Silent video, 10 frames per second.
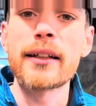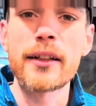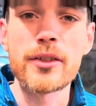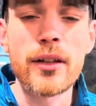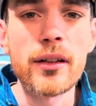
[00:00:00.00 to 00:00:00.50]

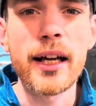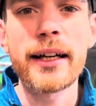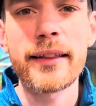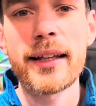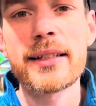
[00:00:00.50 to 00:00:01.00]
There's a lot
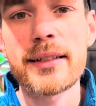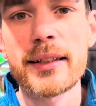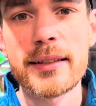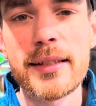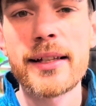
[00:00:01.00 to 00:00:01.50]
of things to
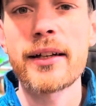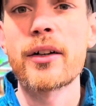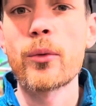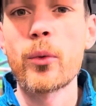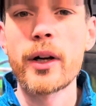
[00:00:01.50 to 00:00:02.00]

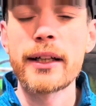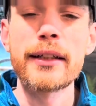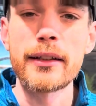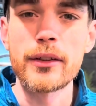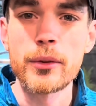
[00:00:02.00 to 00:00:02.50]
consider when
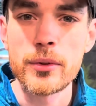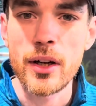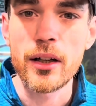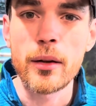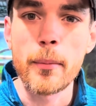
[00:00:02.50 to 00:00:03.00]
you
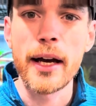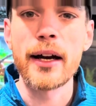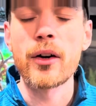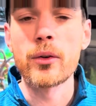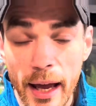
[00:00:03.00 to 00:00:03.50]
talk
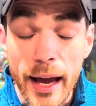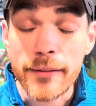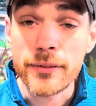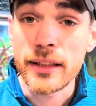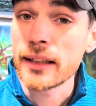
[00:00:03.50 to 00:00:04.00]
about
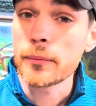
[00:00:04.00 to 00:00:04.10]
having